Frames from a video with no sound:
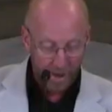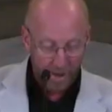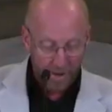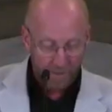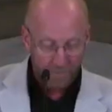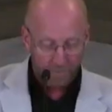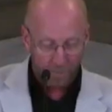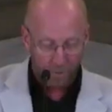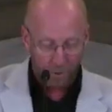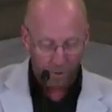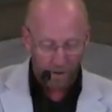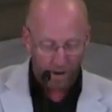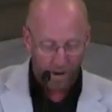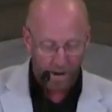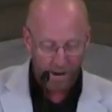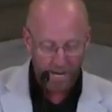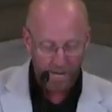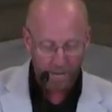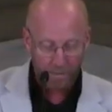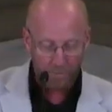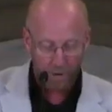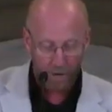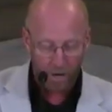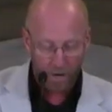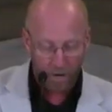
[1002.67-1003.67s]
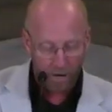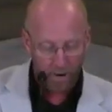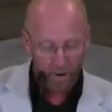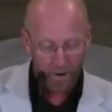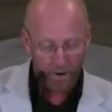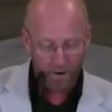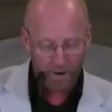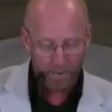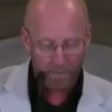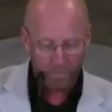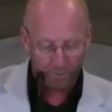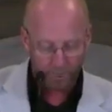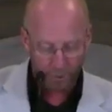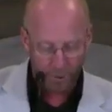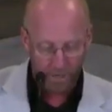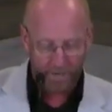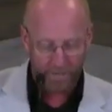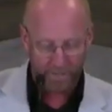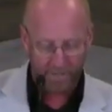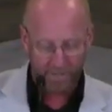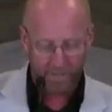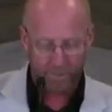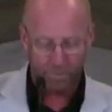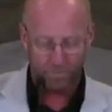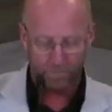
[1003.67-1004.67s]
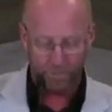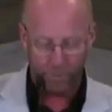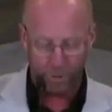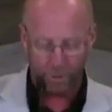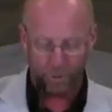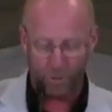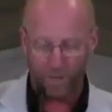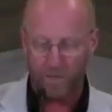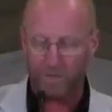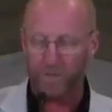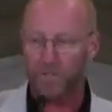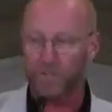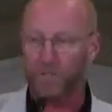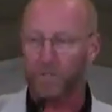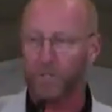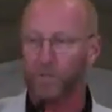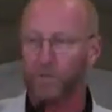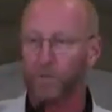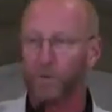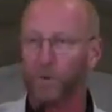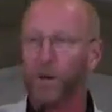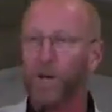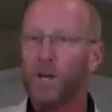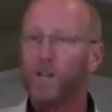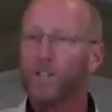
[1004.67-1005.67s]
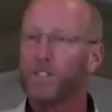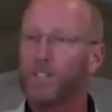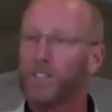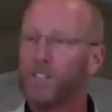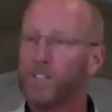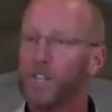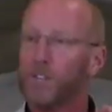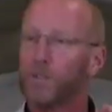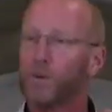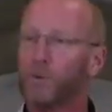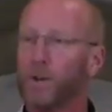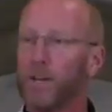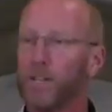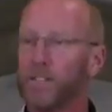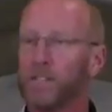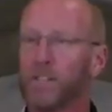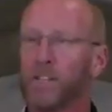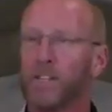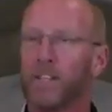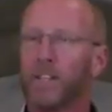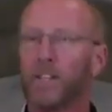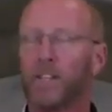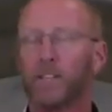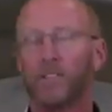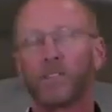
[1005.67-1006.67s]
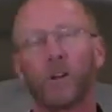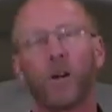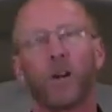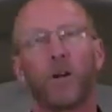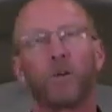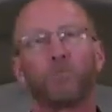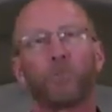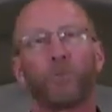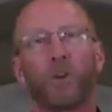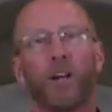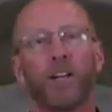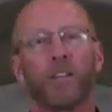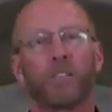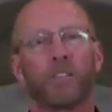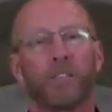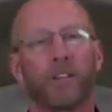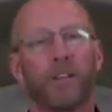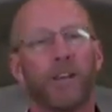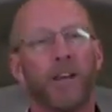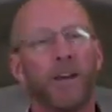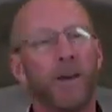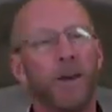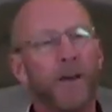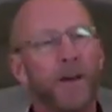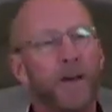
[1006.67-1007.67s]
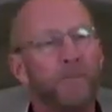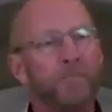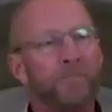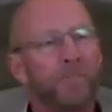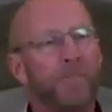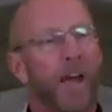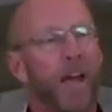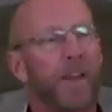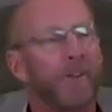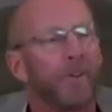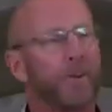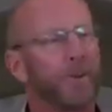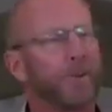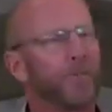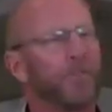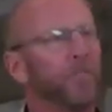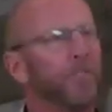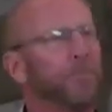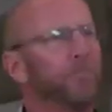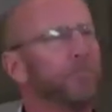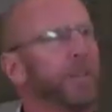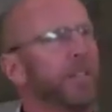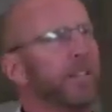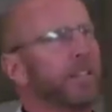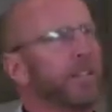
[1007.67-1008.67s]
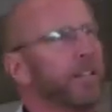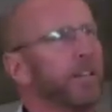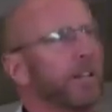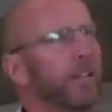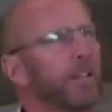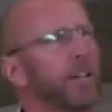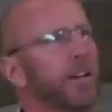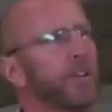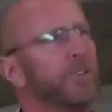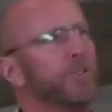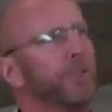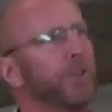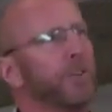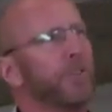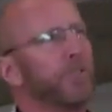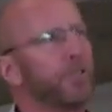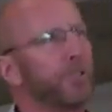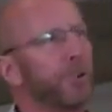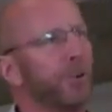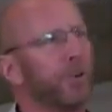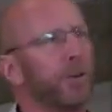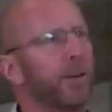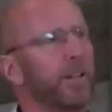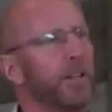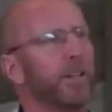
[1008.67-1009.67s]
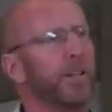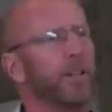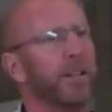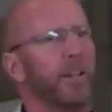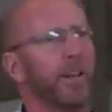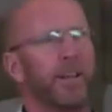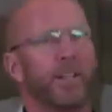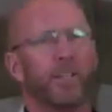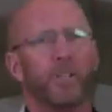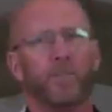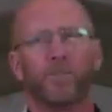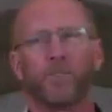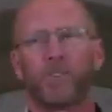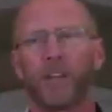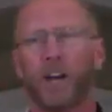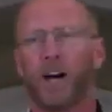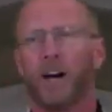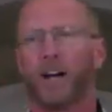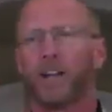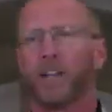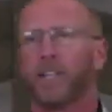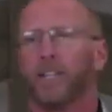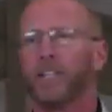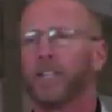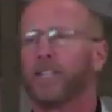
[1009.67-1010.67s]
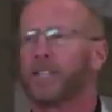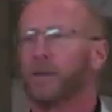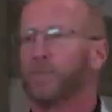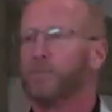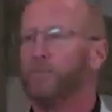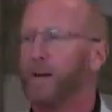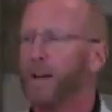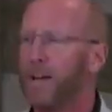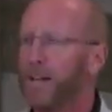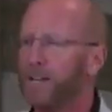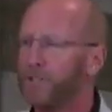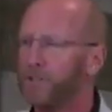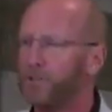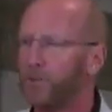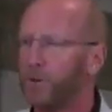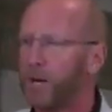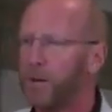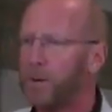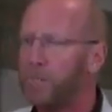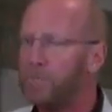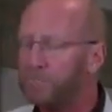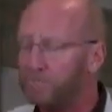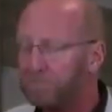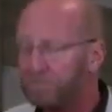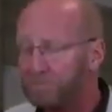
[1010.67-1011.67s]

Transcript: for I am hard pressed between the two. Do you see the wrestling? He's hard pressed. I don't know if you've been to the country of Jordan and you've gone into Petra,